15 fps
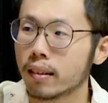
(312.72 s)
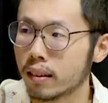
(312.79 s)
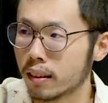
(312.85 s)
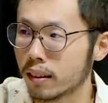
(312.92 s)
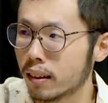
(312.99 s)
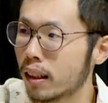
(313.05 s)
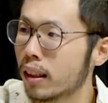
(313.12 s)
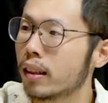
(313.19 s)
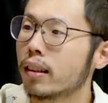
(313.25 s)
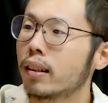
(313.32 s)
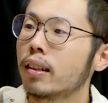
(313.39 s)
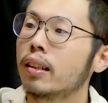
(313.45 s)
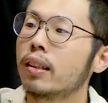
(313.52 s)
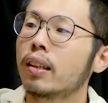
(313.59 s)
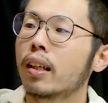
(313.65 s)

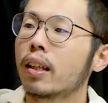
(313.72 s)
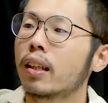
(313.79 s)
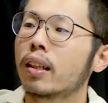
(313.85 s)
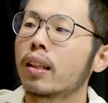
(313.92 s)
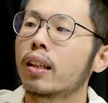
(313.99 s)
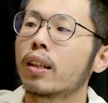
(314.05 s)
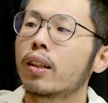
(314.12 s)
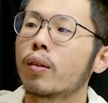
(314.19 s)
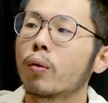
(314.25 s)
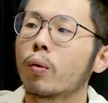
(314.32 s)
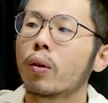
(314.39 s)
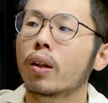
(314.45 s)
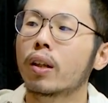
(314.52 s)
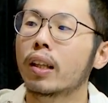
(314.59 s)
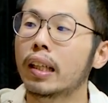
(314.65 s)
Society and
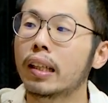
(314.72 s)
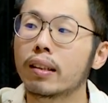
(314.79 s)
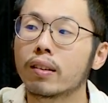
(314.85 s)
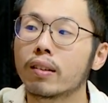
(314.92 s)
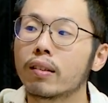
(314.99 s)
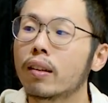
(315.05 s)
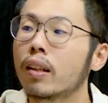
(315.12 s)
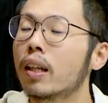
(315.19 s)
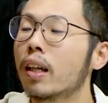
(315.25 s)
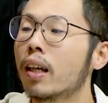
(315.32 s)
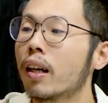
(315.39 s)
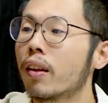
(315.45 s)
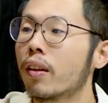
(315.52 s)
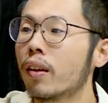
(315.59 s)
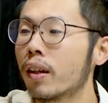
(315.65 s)
what is
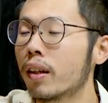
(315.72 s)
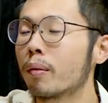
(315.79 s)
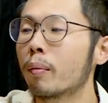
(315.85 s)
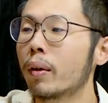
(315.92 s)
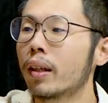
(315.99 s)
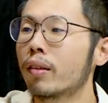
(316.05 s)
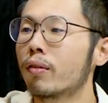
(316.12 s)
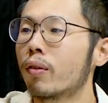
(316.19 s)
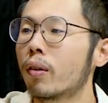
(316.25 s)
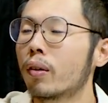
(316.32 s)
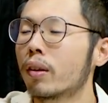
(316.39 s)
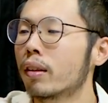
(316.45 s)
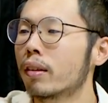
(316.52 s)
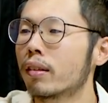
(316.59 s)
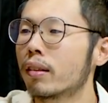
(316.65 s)
their main
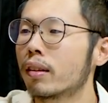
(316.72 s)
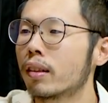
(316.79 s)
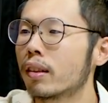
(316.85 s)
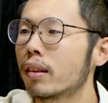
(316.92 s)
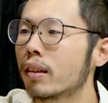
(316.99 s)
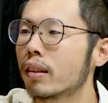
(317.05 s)
focus.